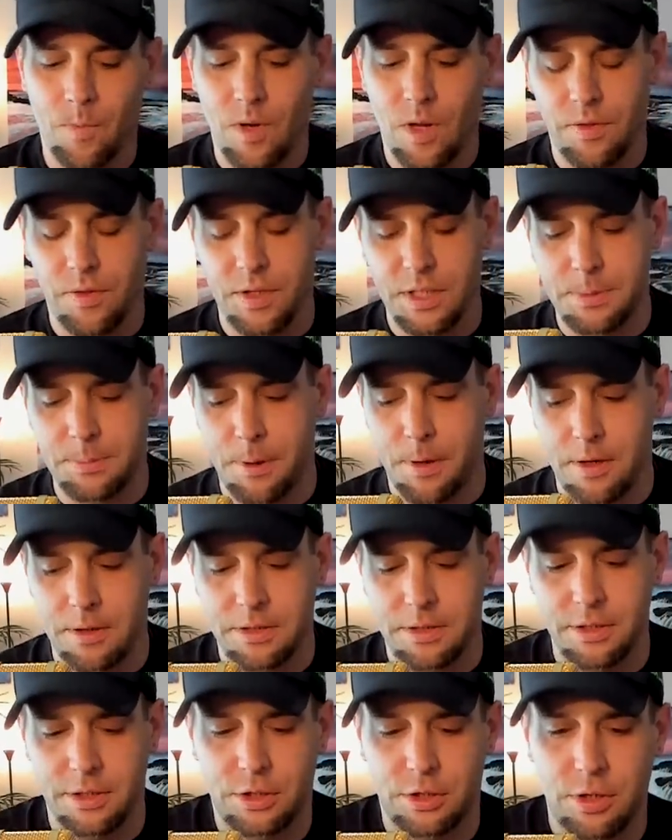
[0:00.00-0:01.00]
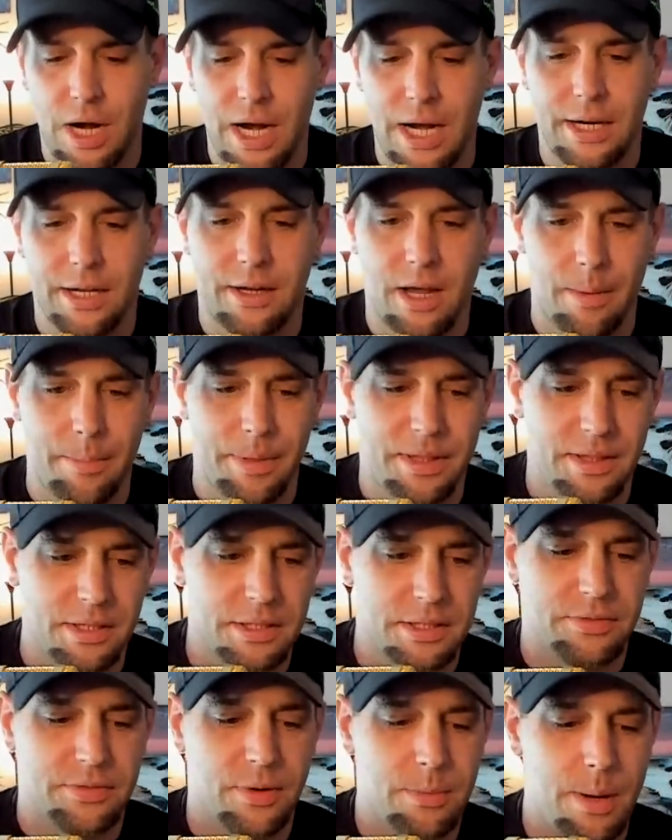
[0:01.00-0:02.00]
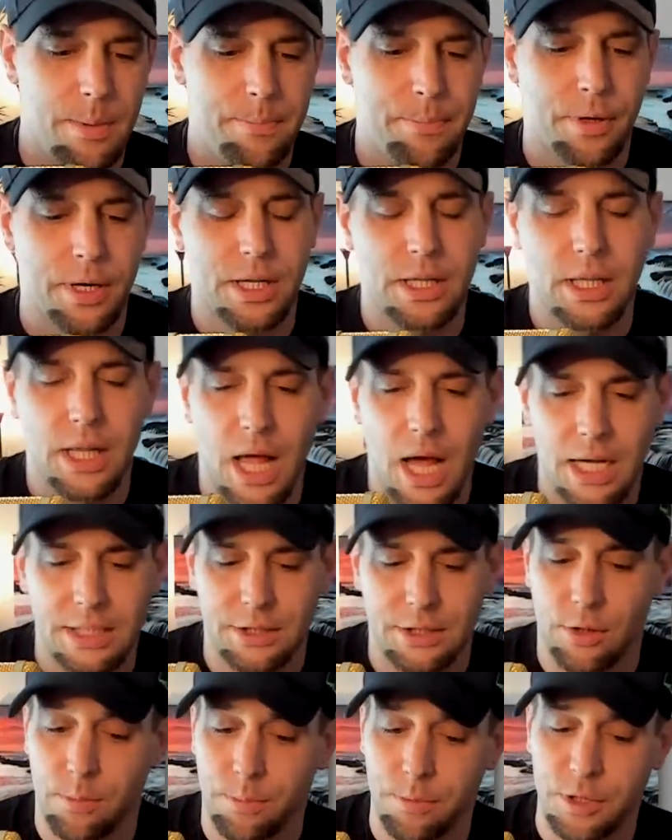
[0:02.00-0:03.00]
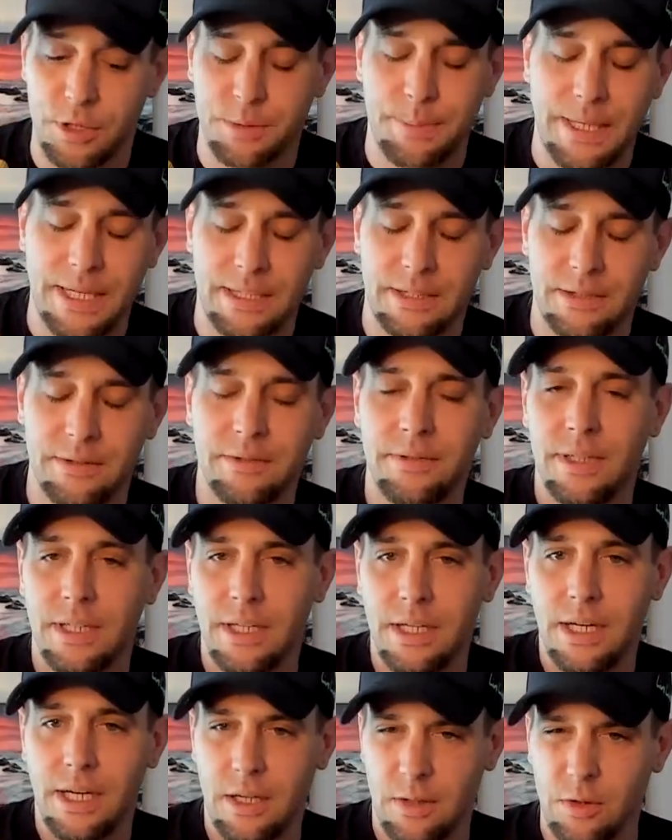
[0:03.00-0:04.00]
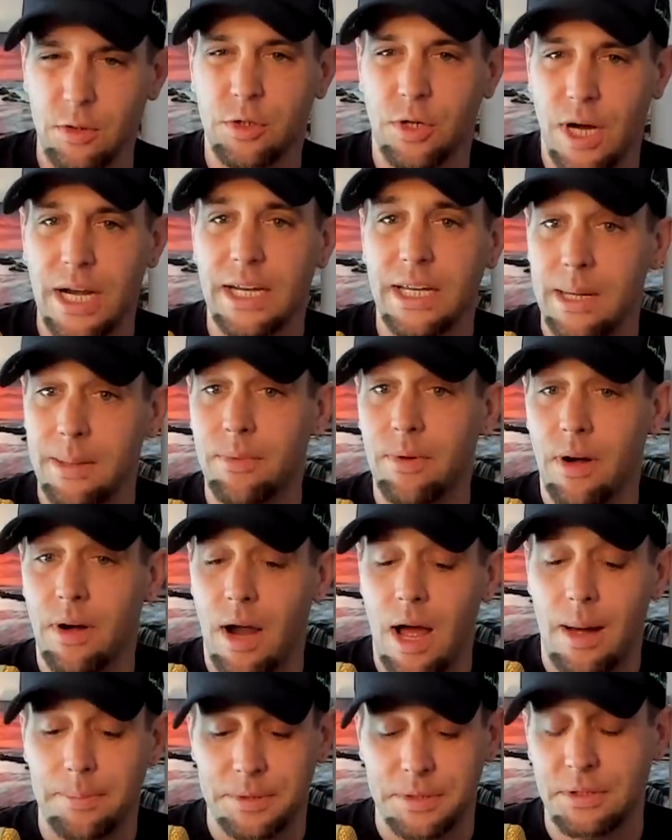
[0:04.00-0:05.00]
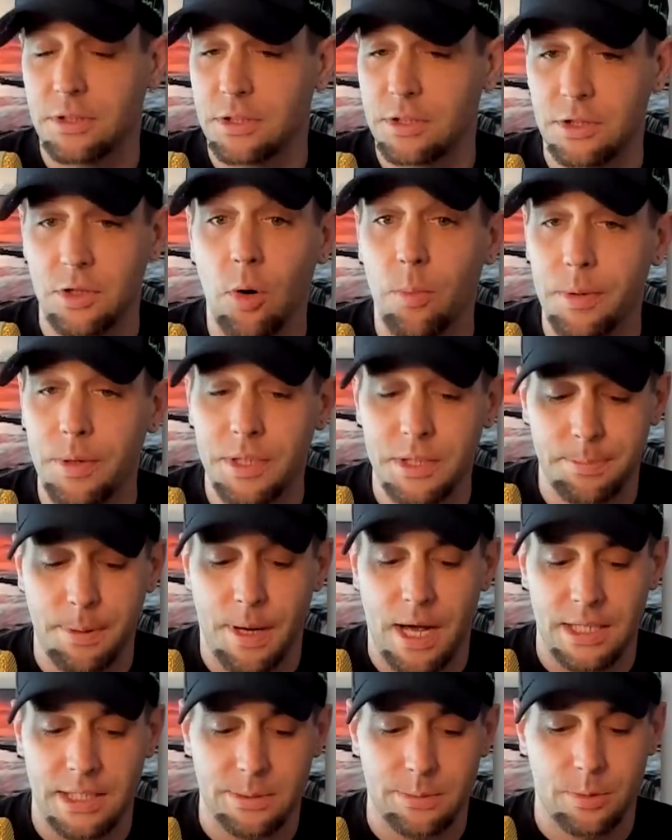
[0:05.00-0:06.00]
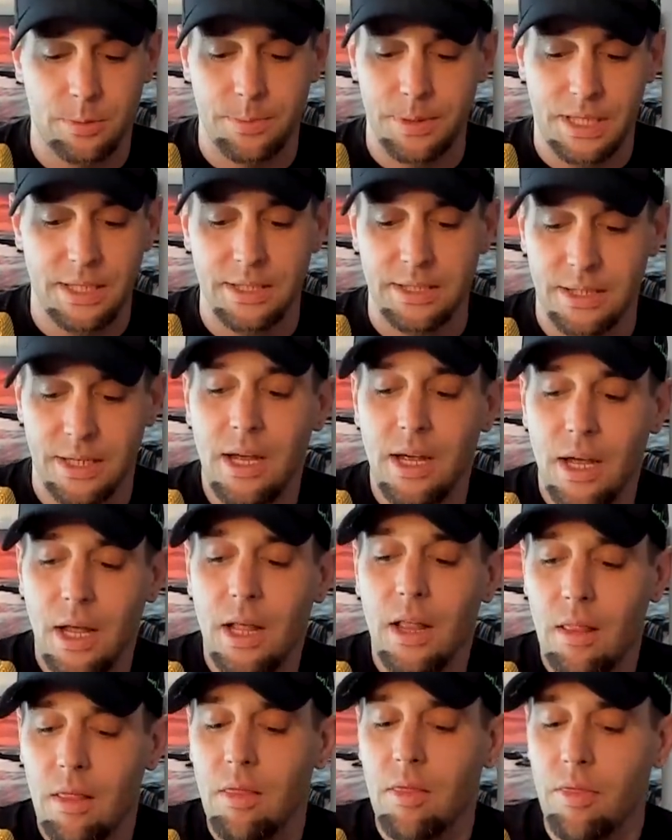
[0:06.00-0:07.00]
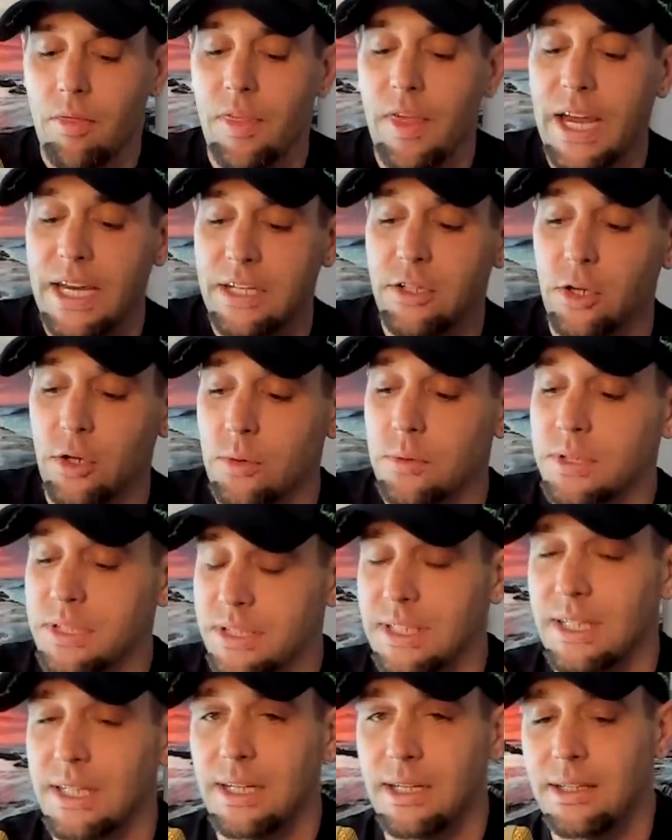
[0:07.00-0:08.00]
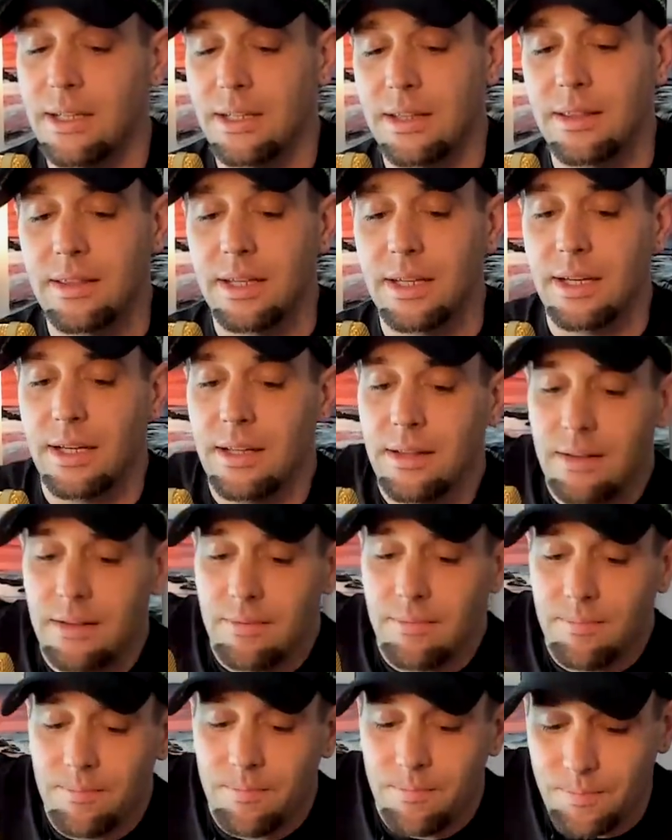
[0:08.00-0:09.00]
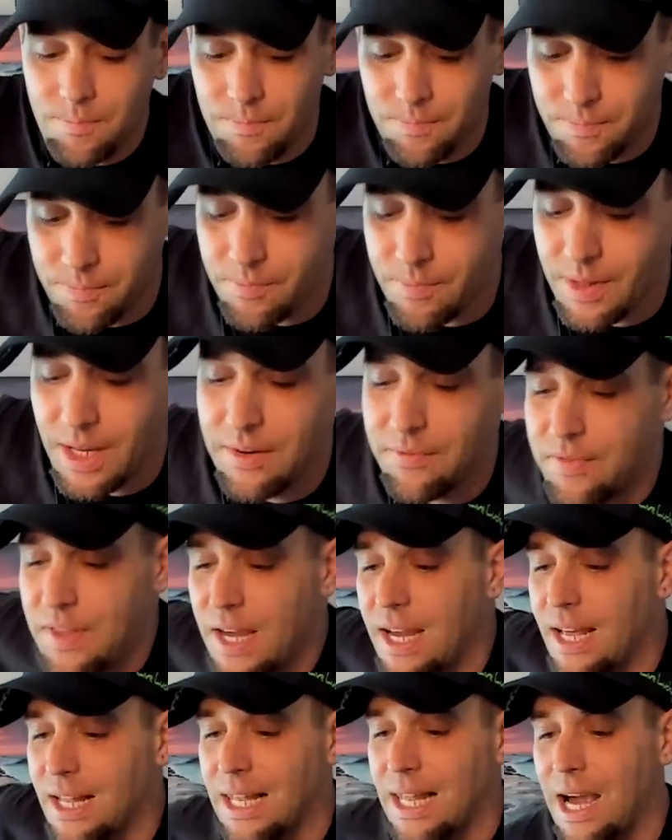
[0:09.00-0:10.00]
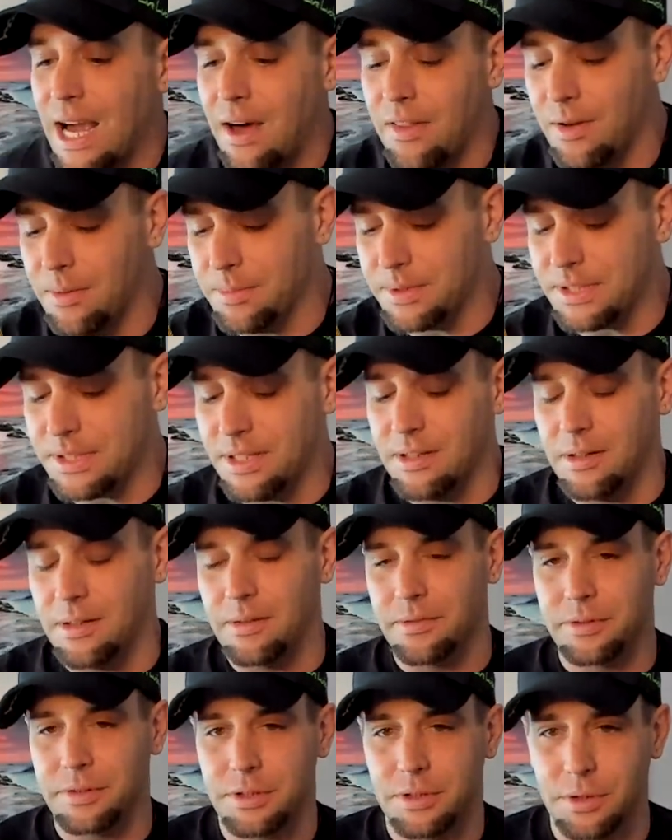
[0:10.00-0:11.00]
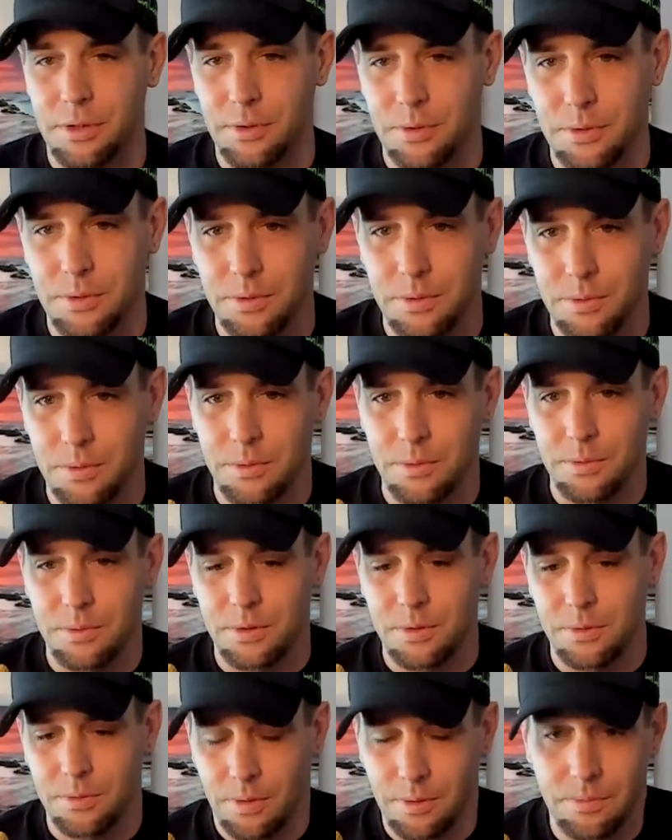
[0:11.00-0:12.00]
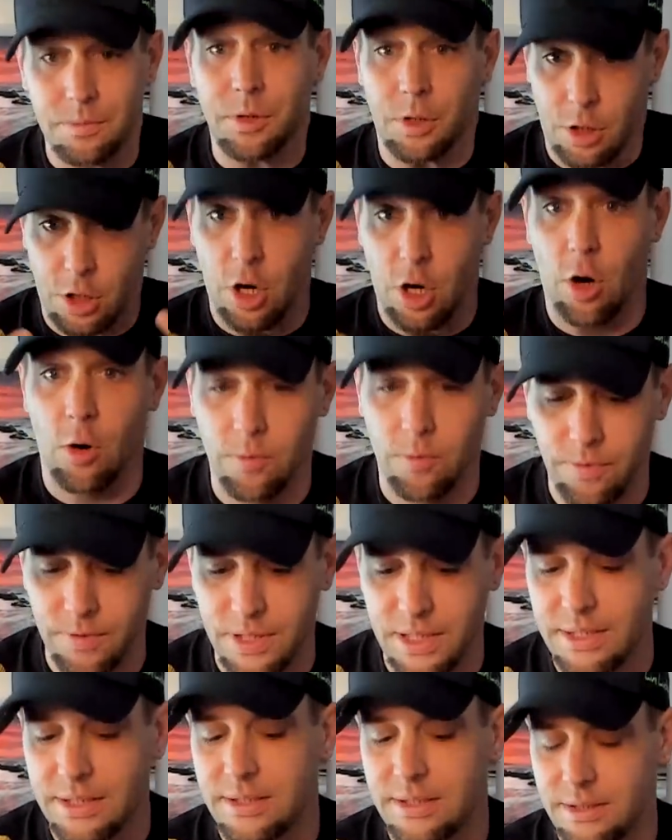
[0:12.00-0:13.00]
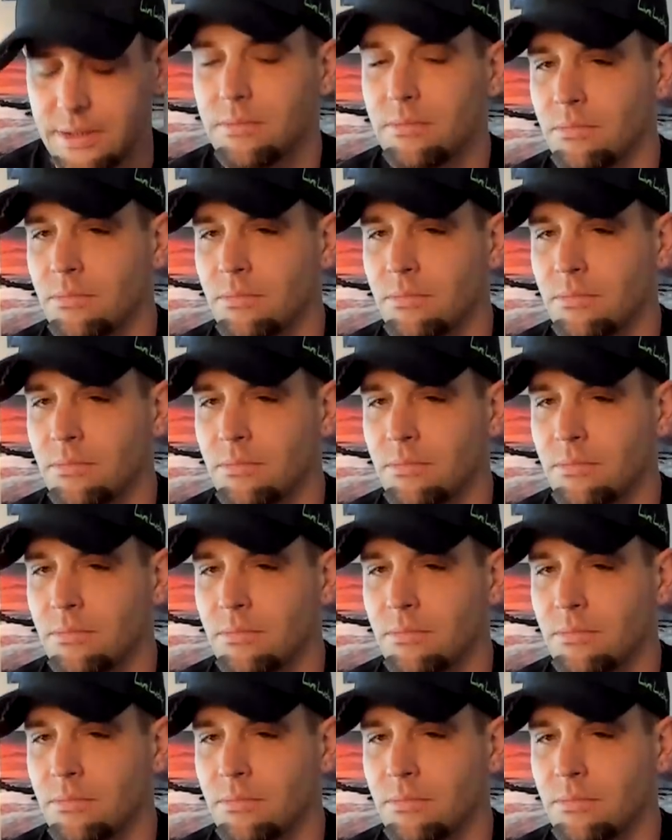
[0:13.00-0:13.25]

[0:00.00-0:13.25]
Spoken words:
This person is trying to come at this from a pretty logical perspective, and they're trying to keep their options as open as possible because they do see that if they allow themselves to go for this,